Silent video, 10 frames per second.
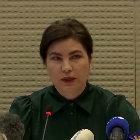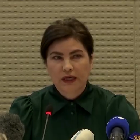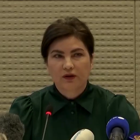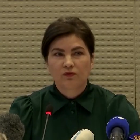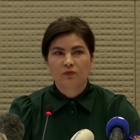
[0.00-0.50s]
We
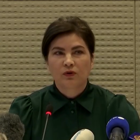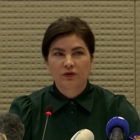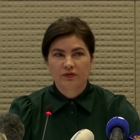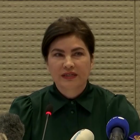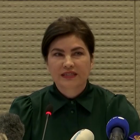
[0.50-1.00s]
have
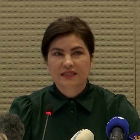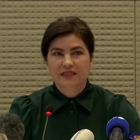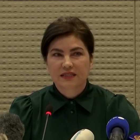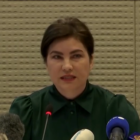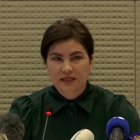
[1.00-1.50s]
more than
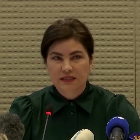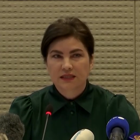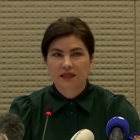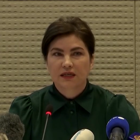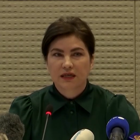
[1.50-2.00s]

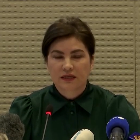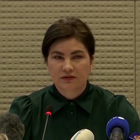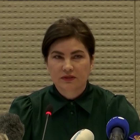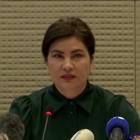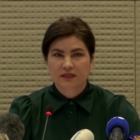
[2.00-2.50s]

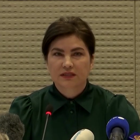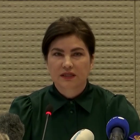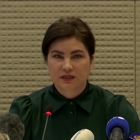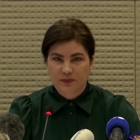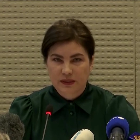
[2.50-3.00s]
600
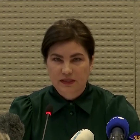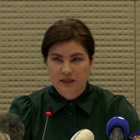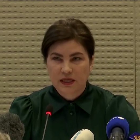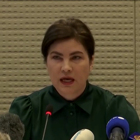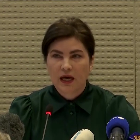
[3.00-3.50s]

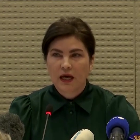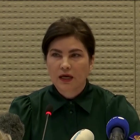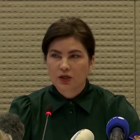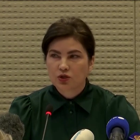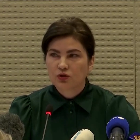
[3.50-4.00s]
suspects.
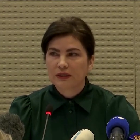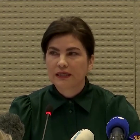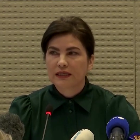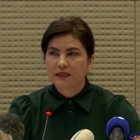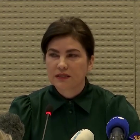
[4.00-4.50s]

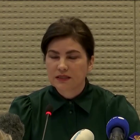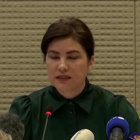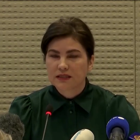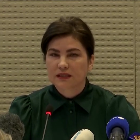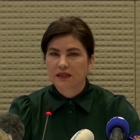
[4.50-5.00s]
Actually, it
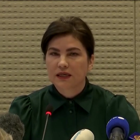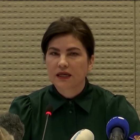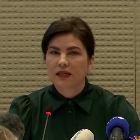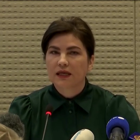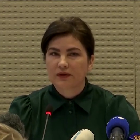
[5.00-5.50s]
is
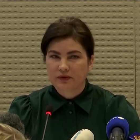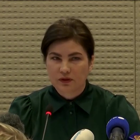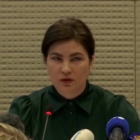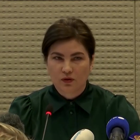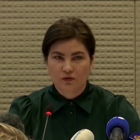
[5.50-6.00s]
high
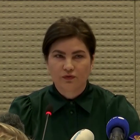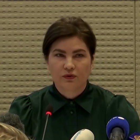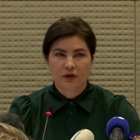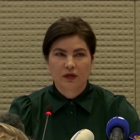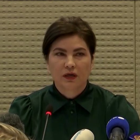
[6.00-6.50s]
level of
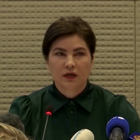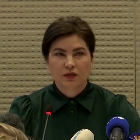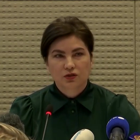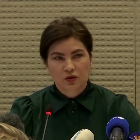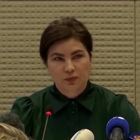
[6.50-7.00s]

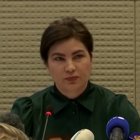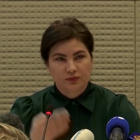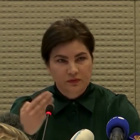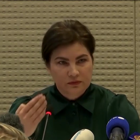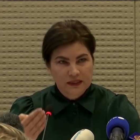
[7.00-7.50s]
top
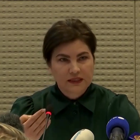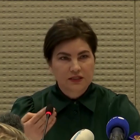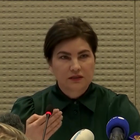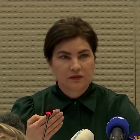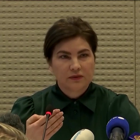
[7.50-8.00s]

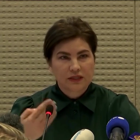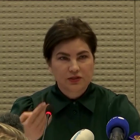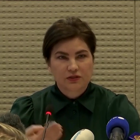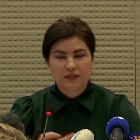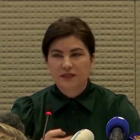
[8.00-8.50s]

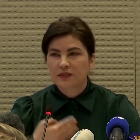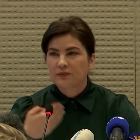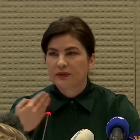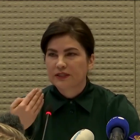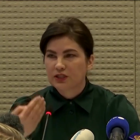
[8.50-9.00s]
militaries,
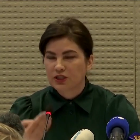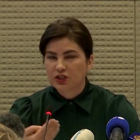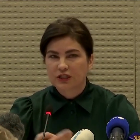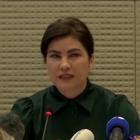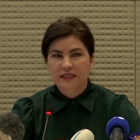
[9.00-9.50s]

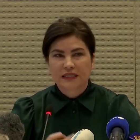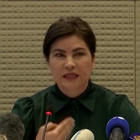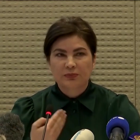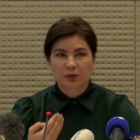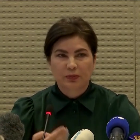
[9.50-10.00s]
politicians
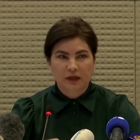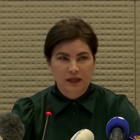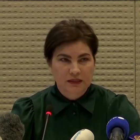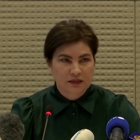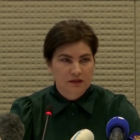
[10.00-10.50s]
and
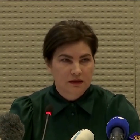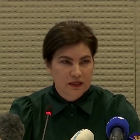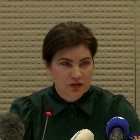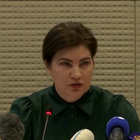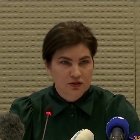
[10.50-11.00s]
propaganda
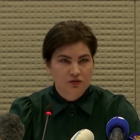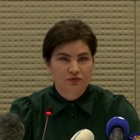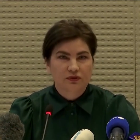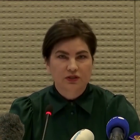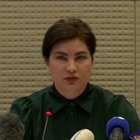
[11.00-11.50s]
agents
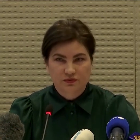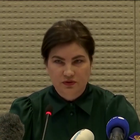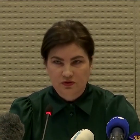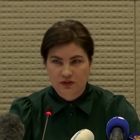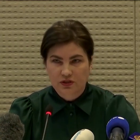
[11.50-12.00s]
of Russian
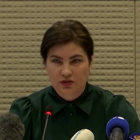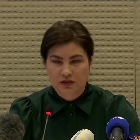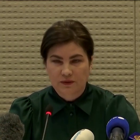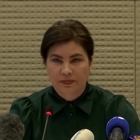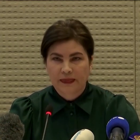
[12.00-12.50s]
Federation.